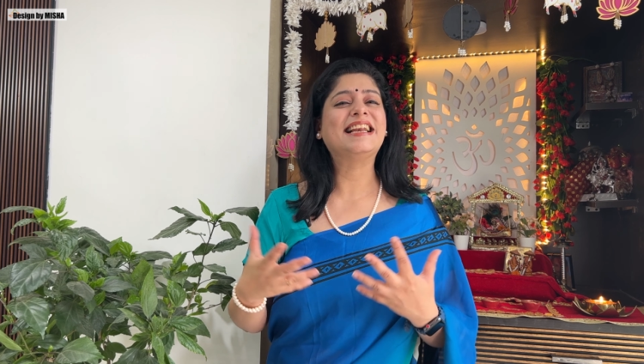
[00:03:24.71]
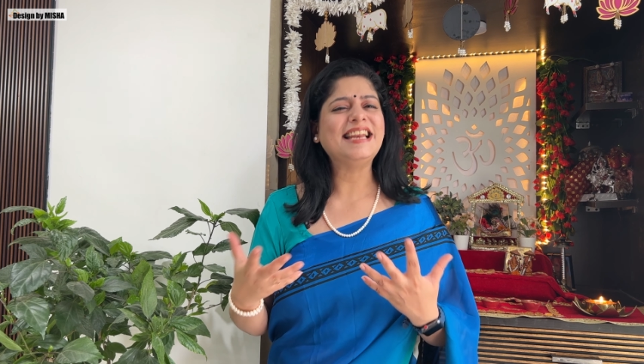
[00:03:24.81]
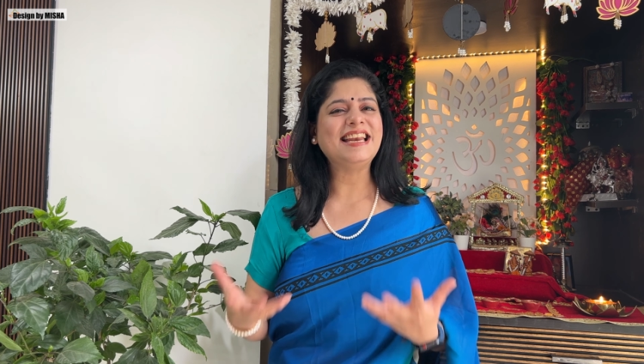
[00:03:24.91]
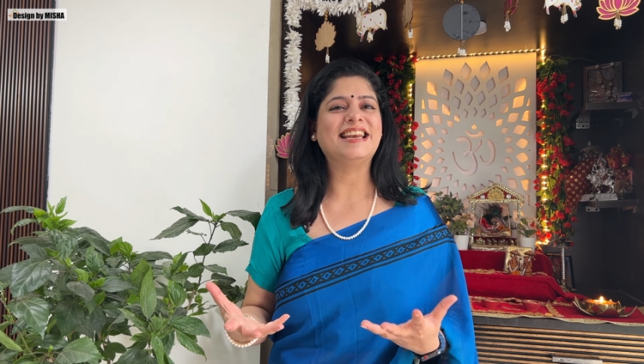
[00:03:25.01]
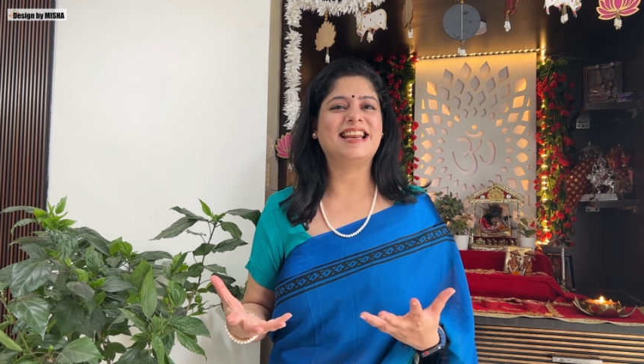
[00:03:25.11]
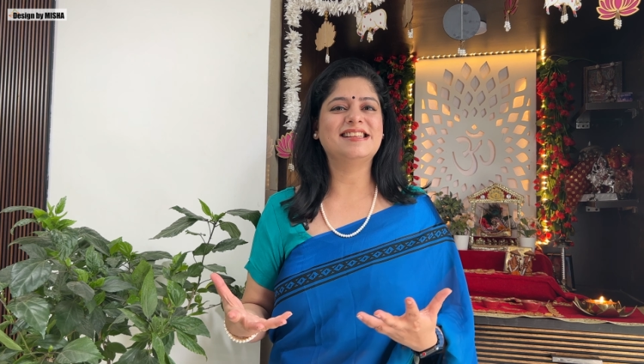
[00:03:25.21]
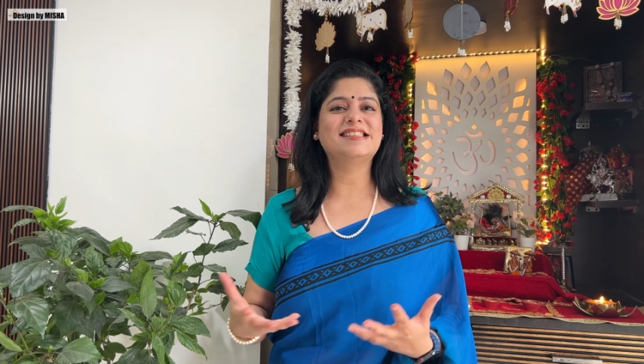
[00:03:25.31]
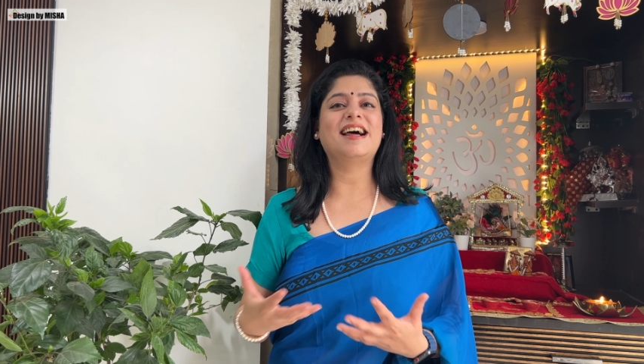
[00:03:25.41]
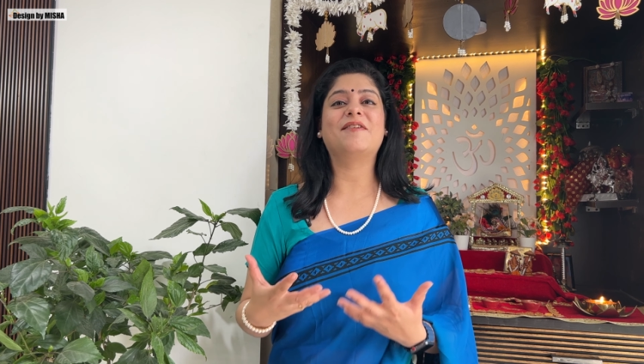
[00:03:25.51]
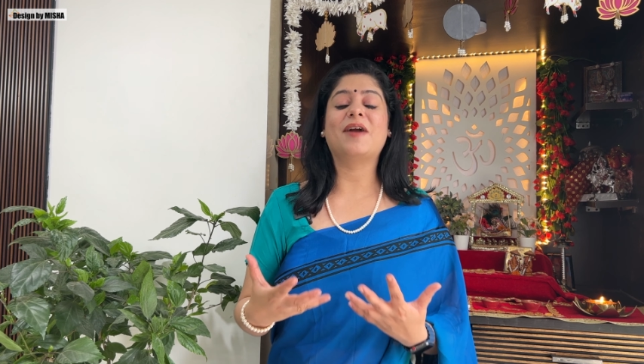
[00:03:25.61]

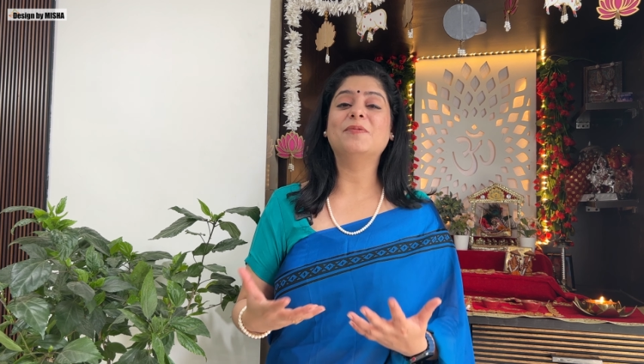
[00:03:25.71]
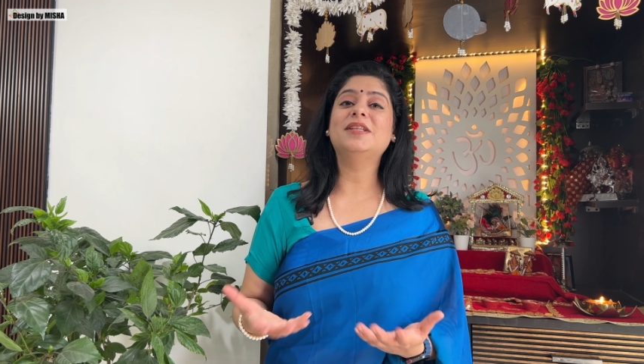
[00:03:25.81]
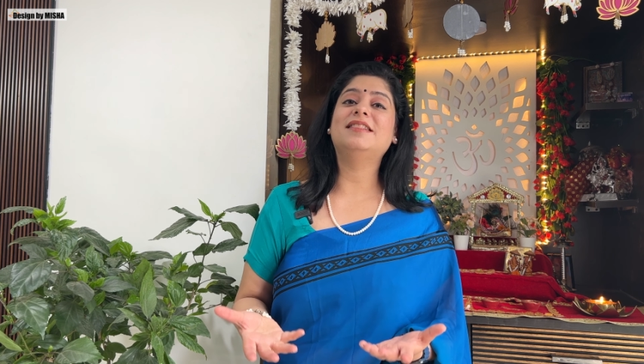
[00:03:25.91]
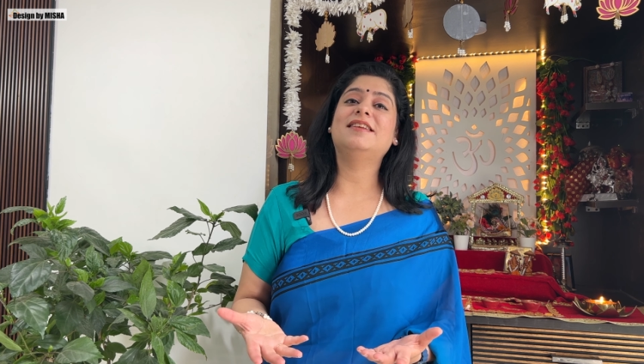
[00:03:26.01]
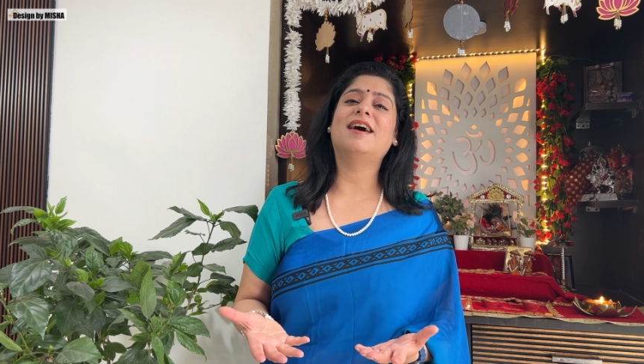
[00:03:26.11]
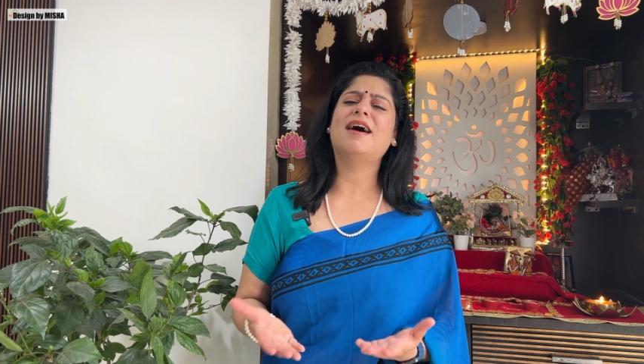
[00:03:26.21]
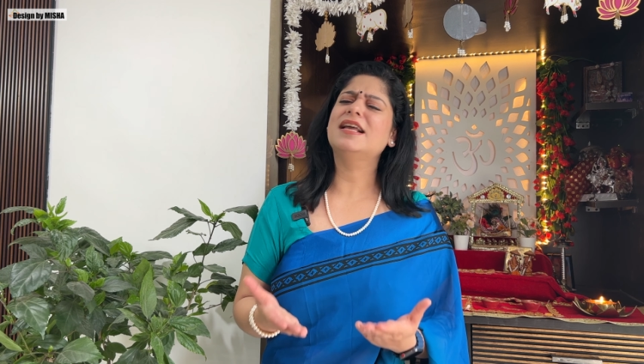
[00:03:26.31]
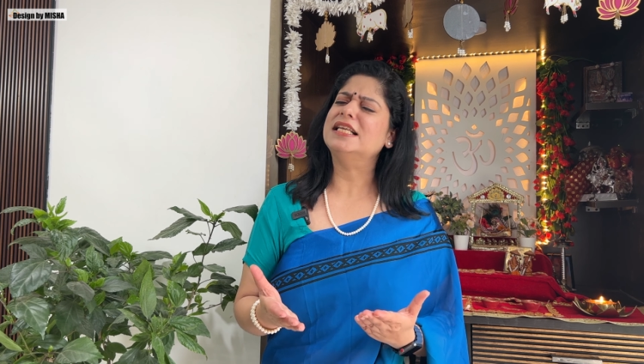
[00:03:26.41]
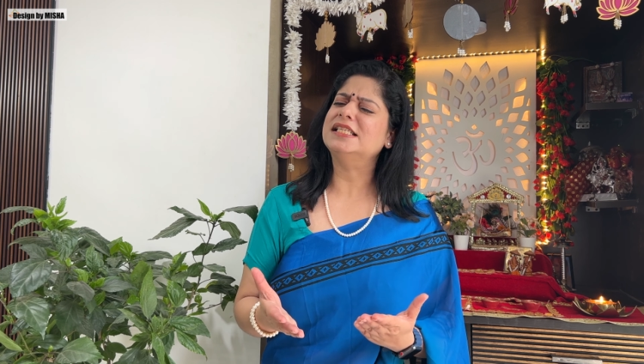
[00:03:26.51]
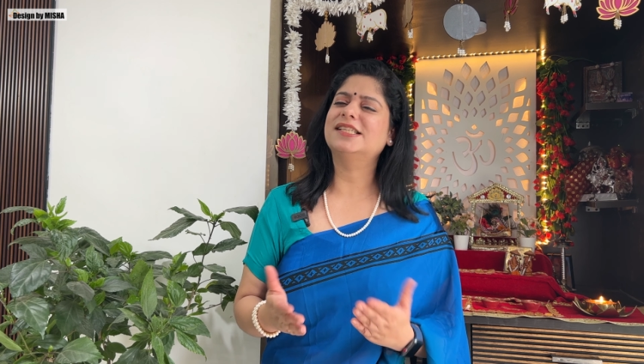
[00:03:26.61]
cleanliness around the diya
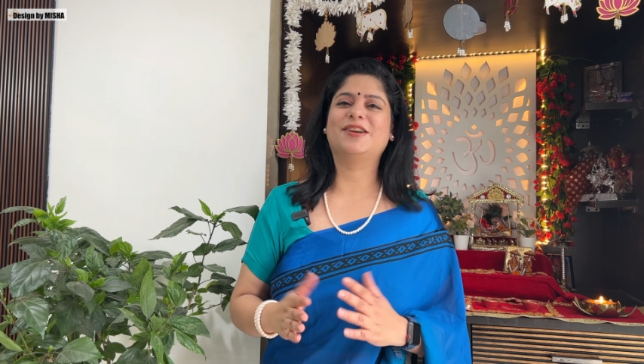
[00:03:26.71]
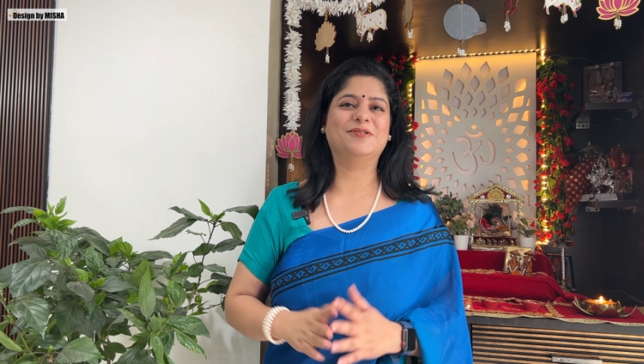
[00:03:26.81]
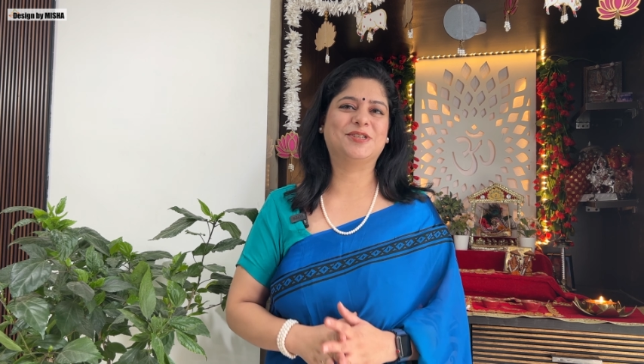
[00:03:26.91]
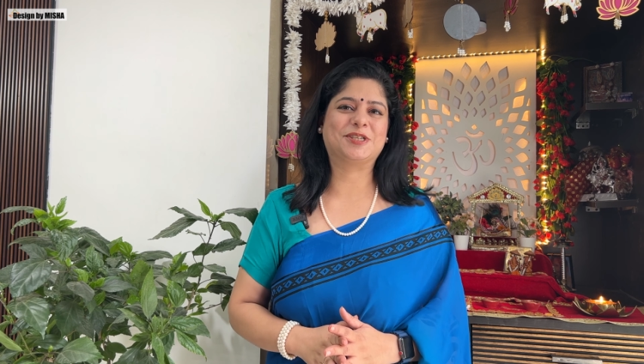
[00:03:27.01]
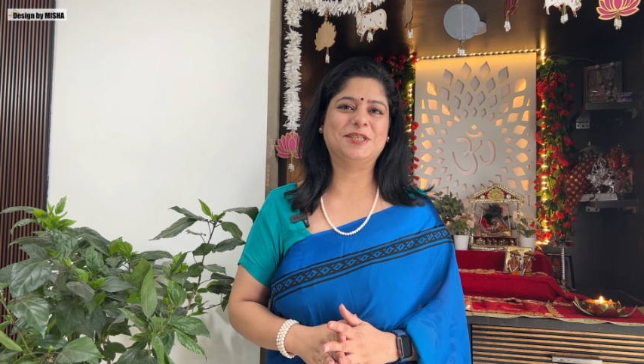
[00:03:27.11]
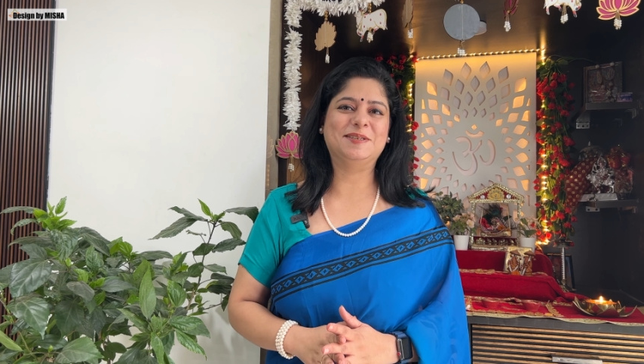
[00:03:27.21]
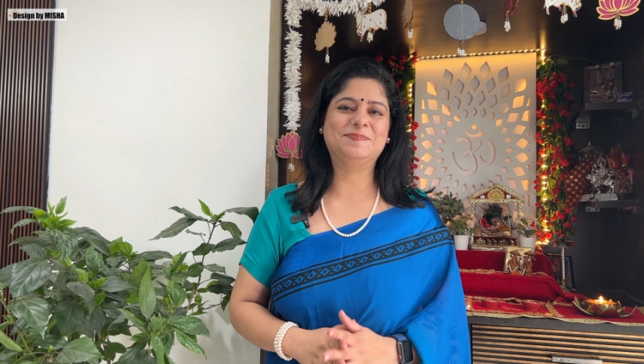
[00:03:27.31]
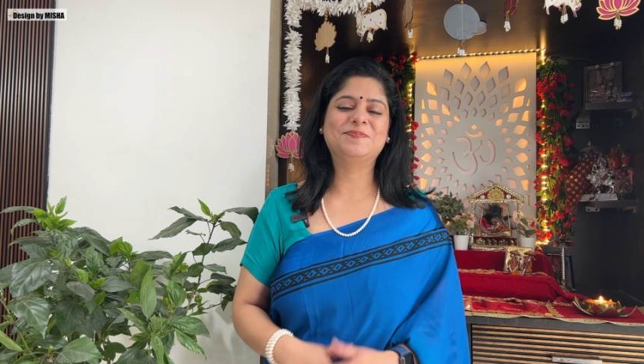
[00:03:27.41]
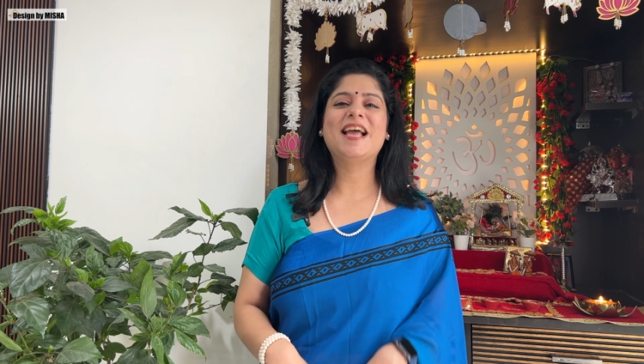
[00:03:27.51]
is crucial.